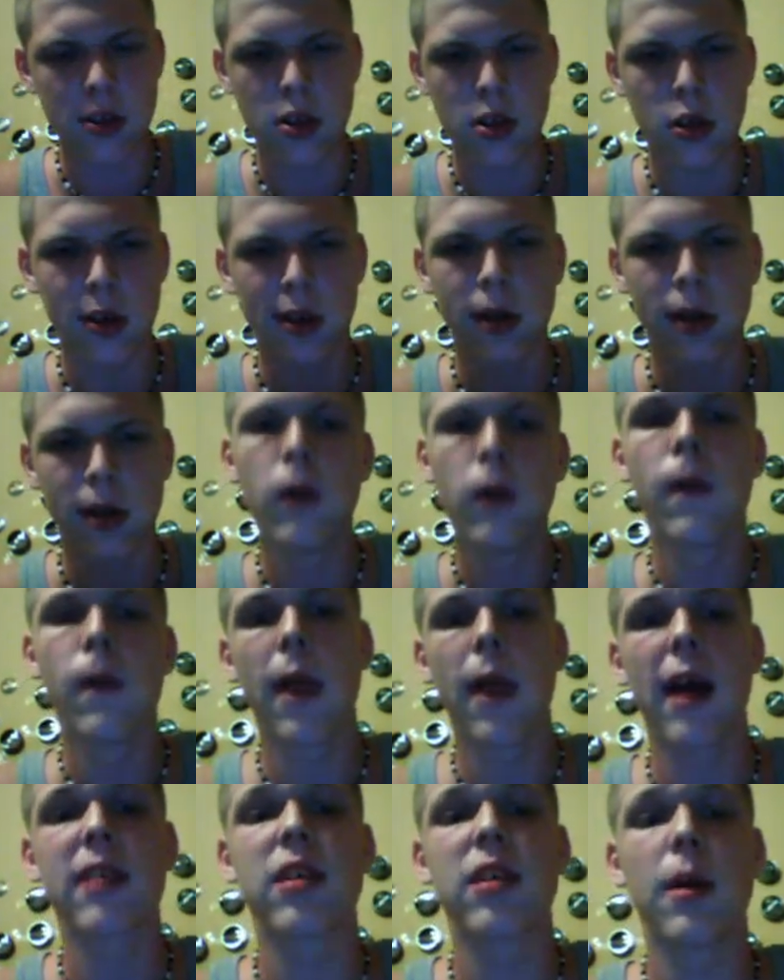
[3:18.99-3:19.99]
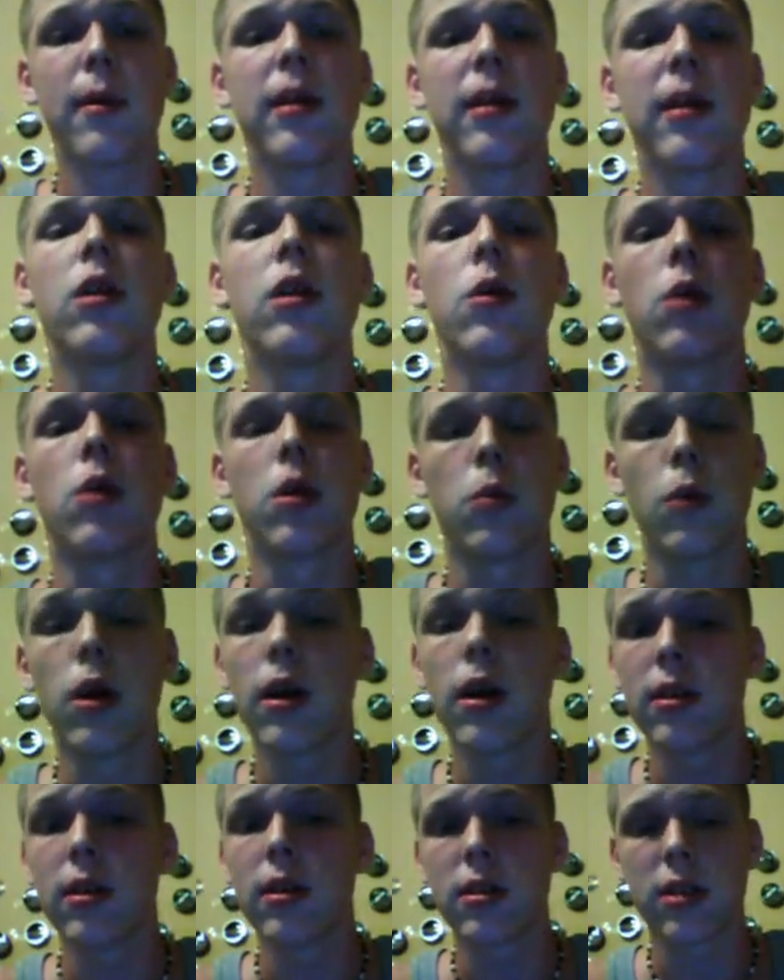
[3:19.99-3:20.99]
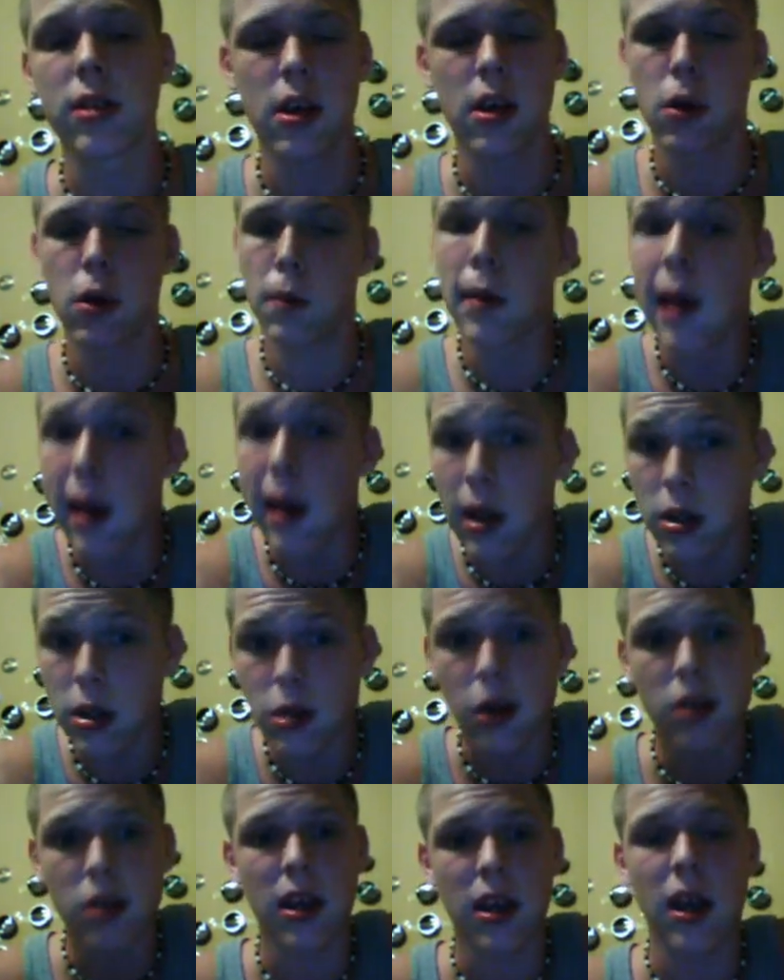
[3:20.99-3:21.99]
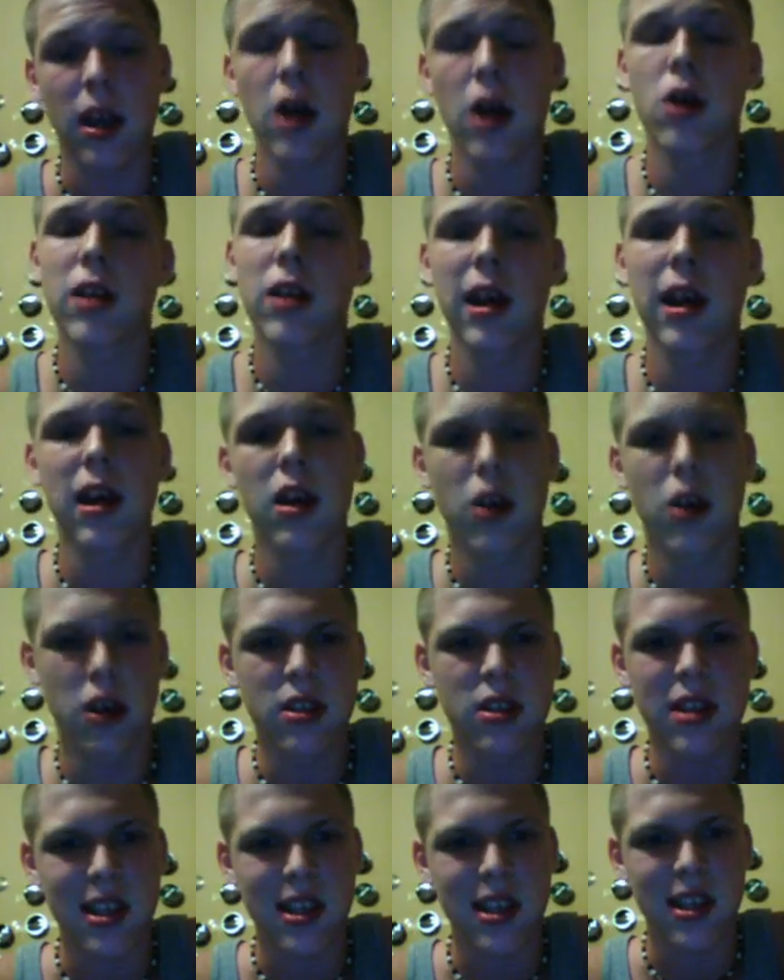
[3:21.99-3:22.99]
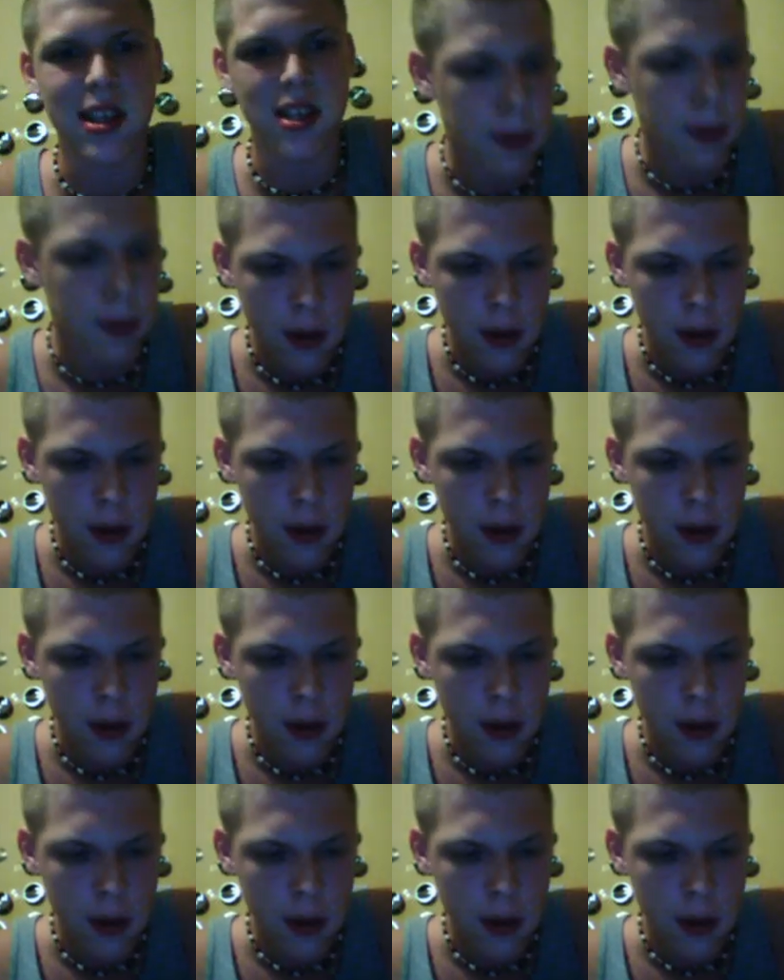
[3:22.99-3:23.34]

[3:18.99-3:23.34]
Or at the time I didn't know what it was, pinch. So I was like, I'll take a good sized dip.